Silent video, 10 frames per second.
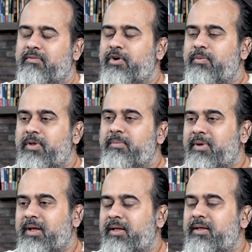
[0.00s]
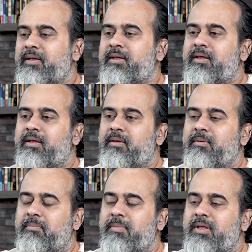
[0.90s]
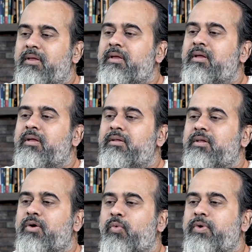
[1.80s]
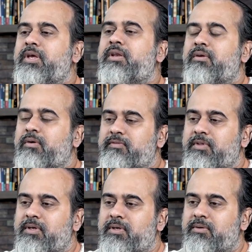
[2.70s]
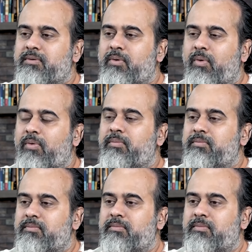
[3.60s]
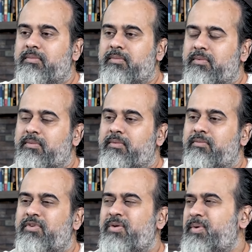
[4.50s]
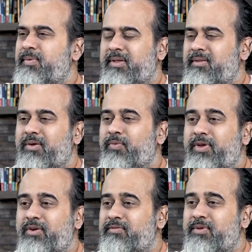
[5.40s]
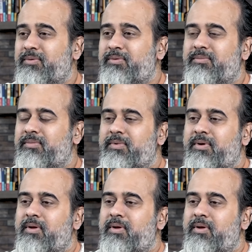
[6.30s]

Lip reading: What do you mean by being the queen of the home? What do you mean by the queen of the home?